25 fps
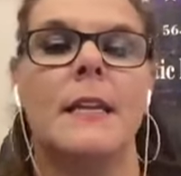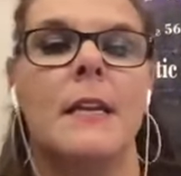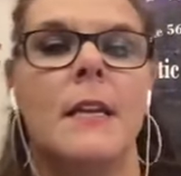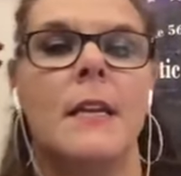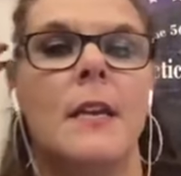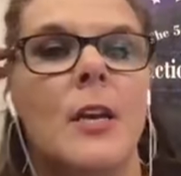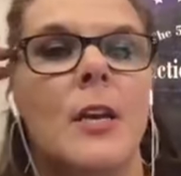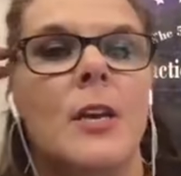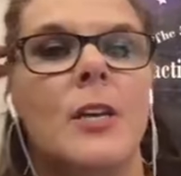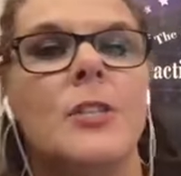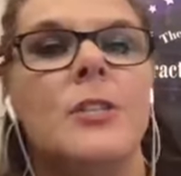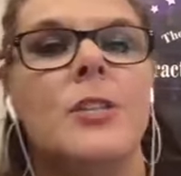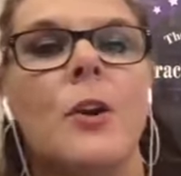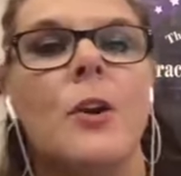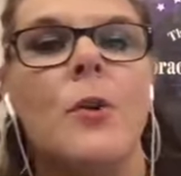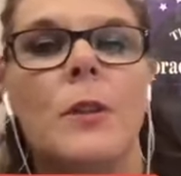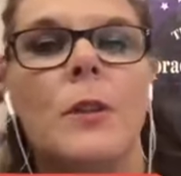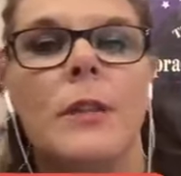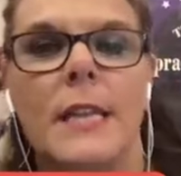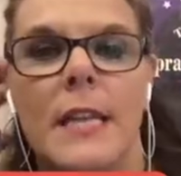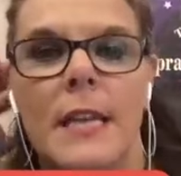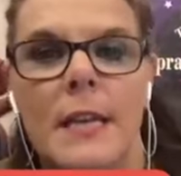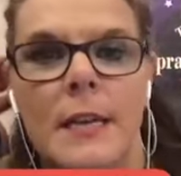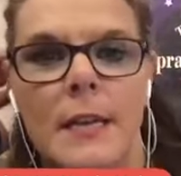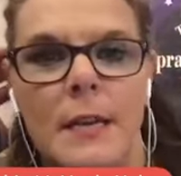So
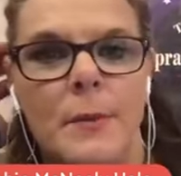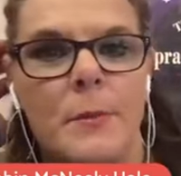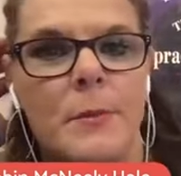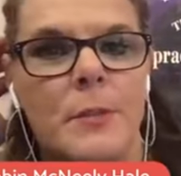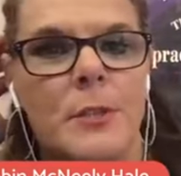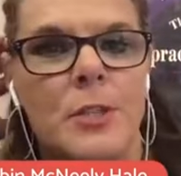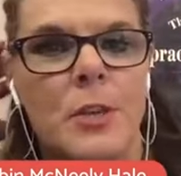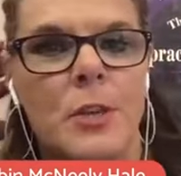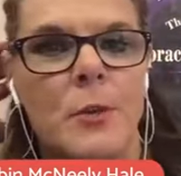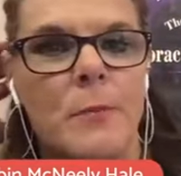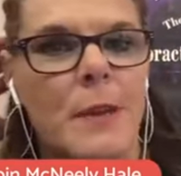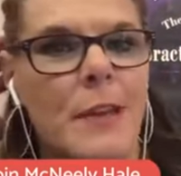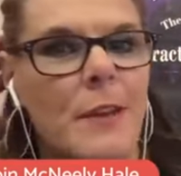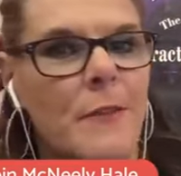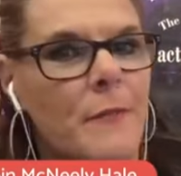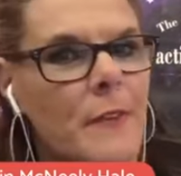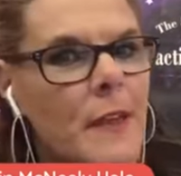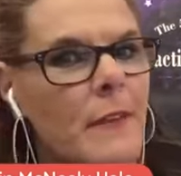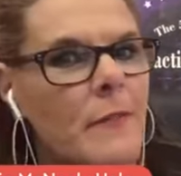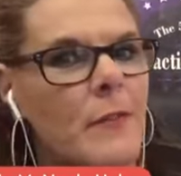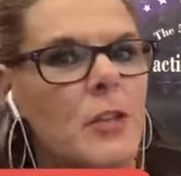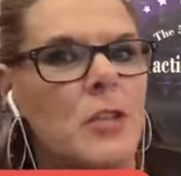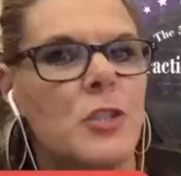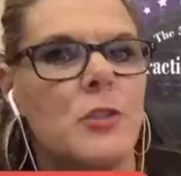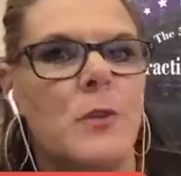do me a favor,
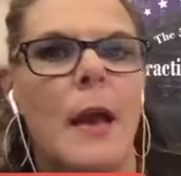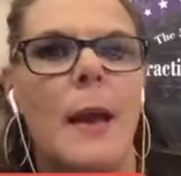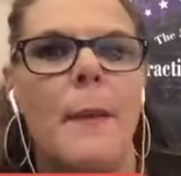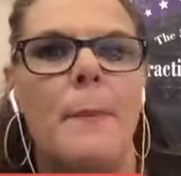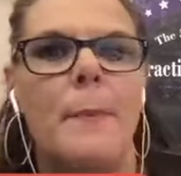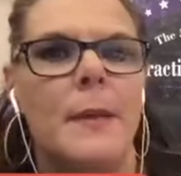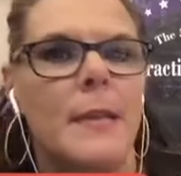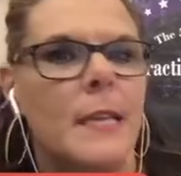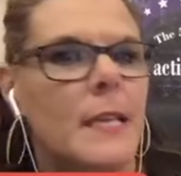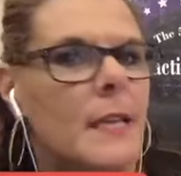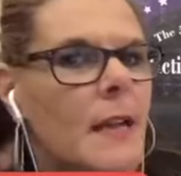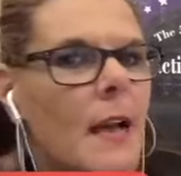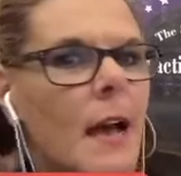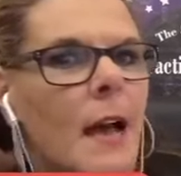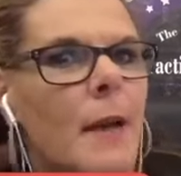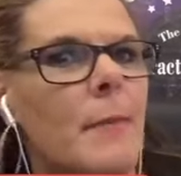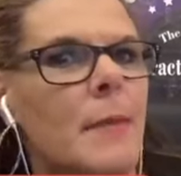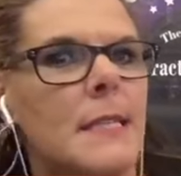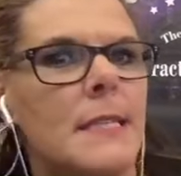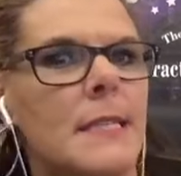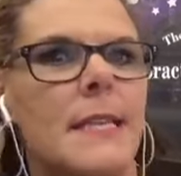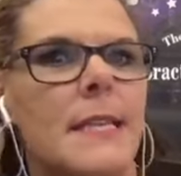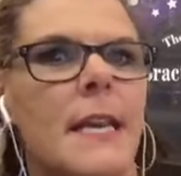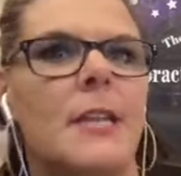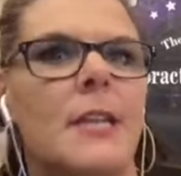drop in the comment
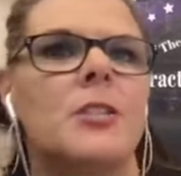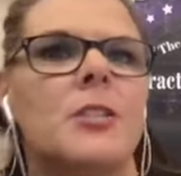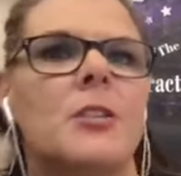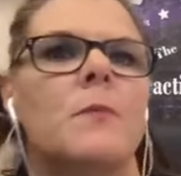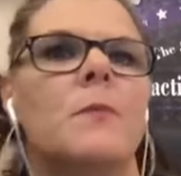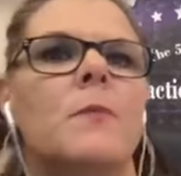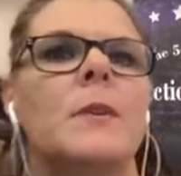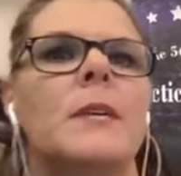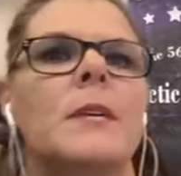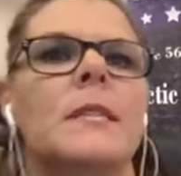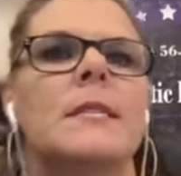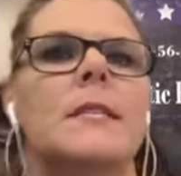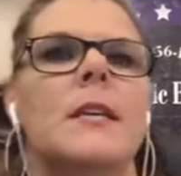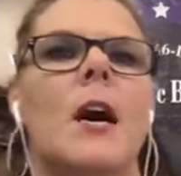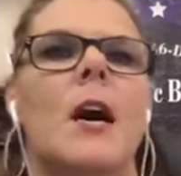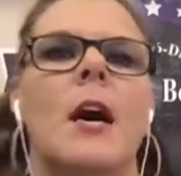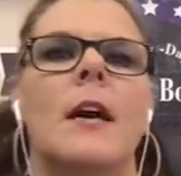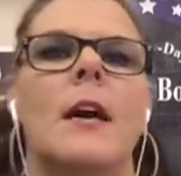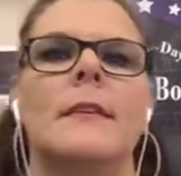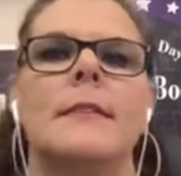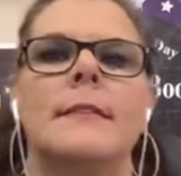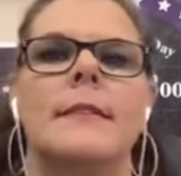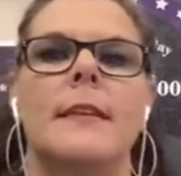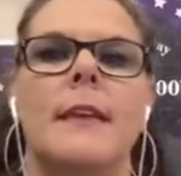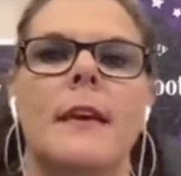section what's
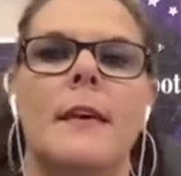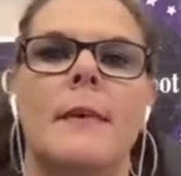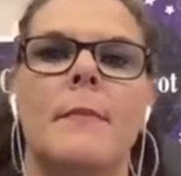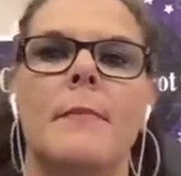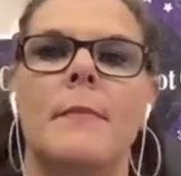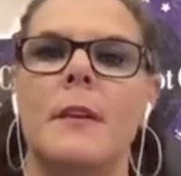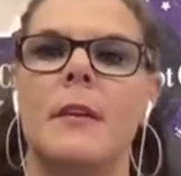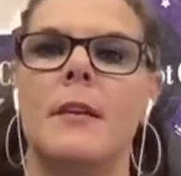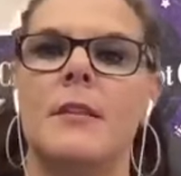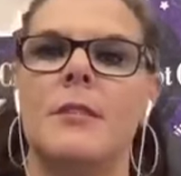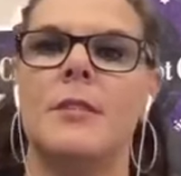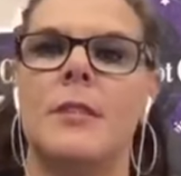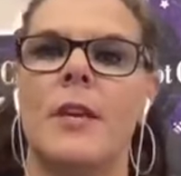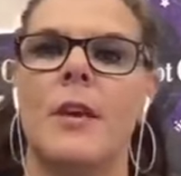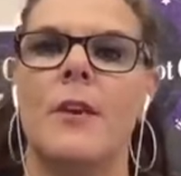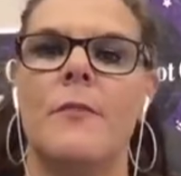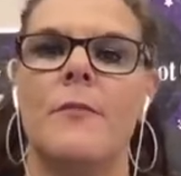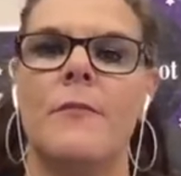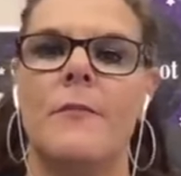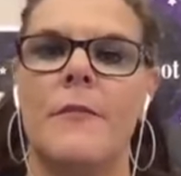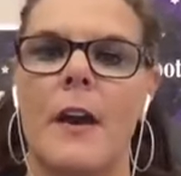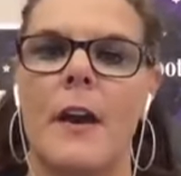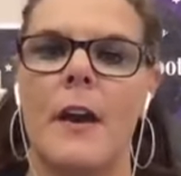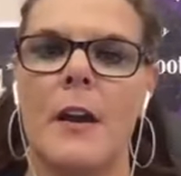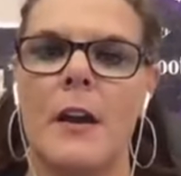awesome so
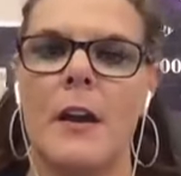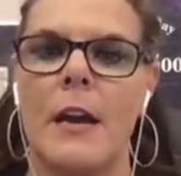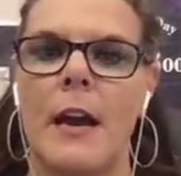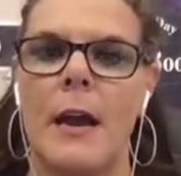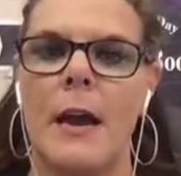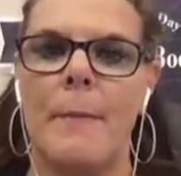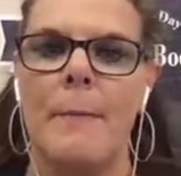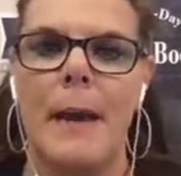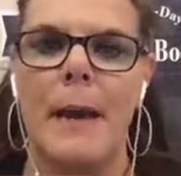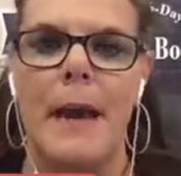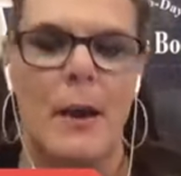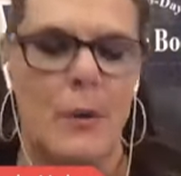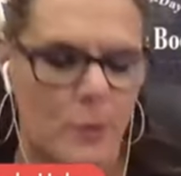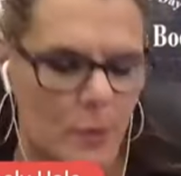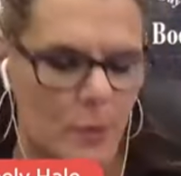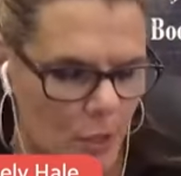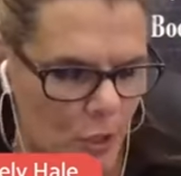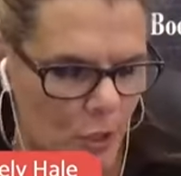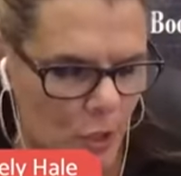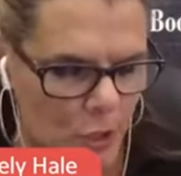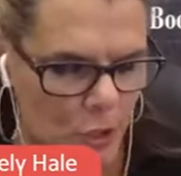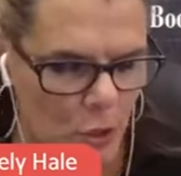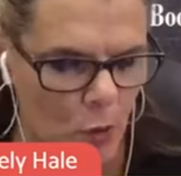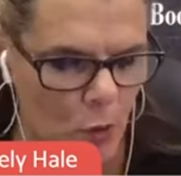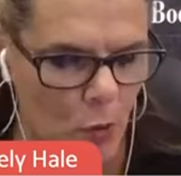far about
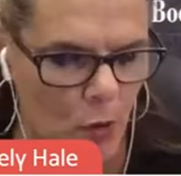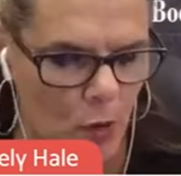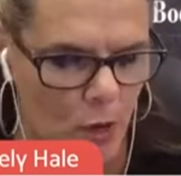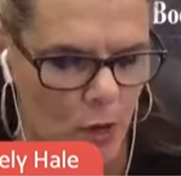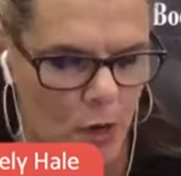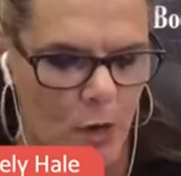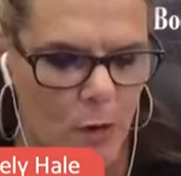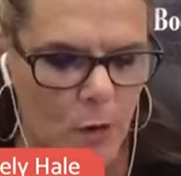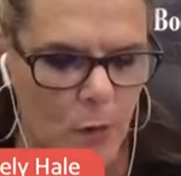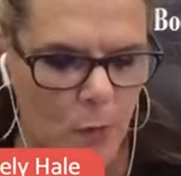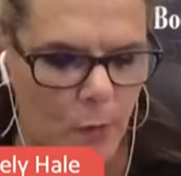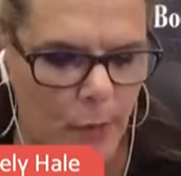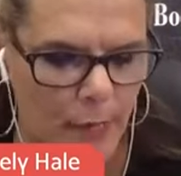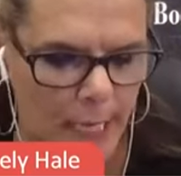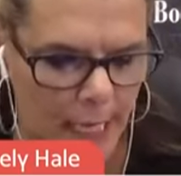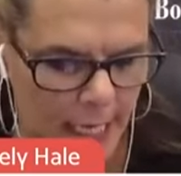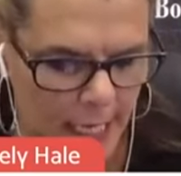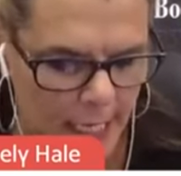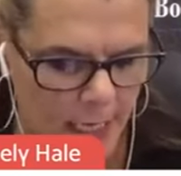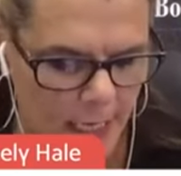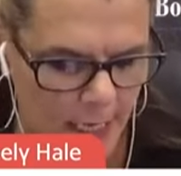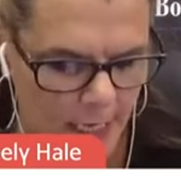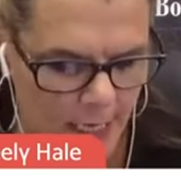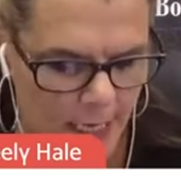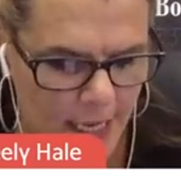your
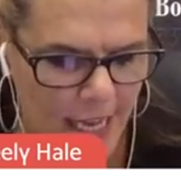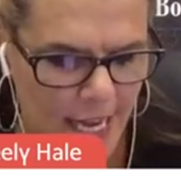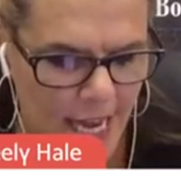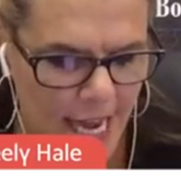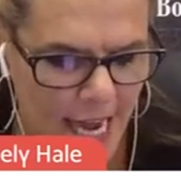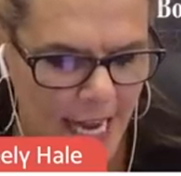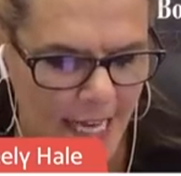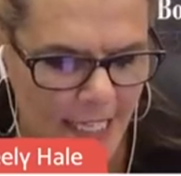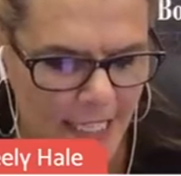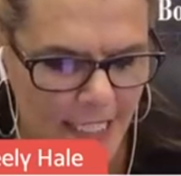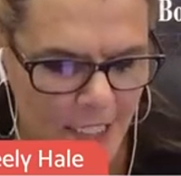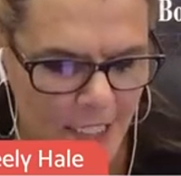week. And did